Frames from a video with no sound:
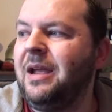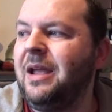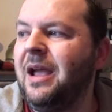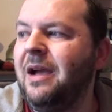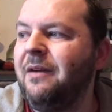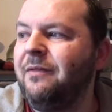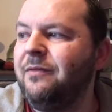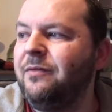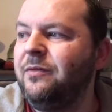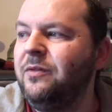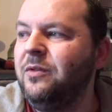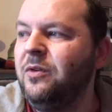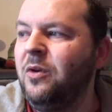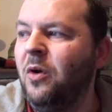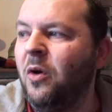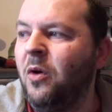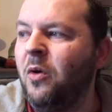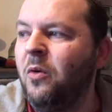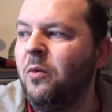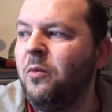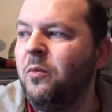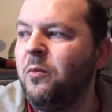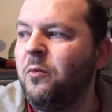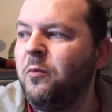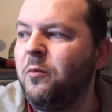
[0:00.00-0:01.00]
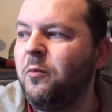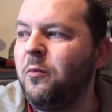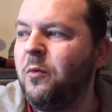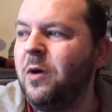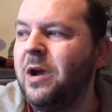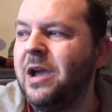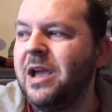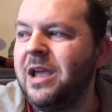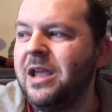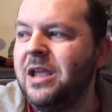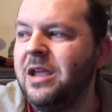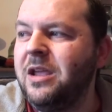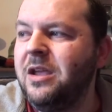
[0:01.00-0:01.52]
have no
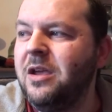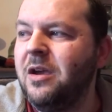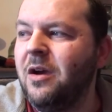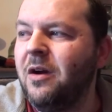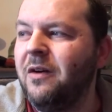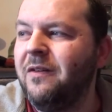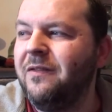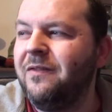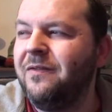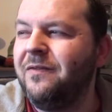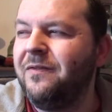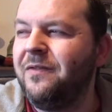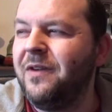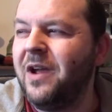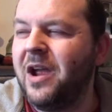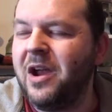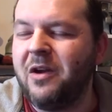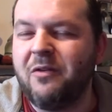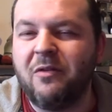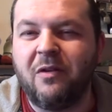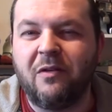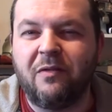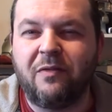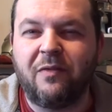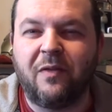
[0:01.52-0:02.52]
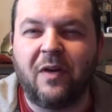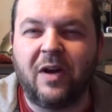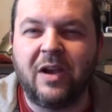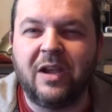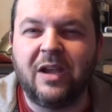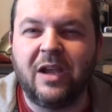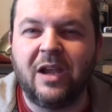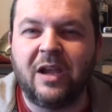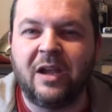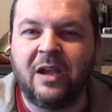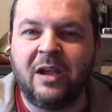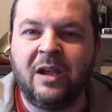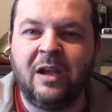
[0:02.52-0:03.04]
way of
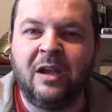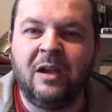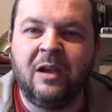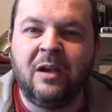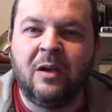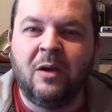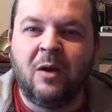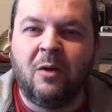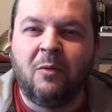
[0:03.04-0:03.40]
verifying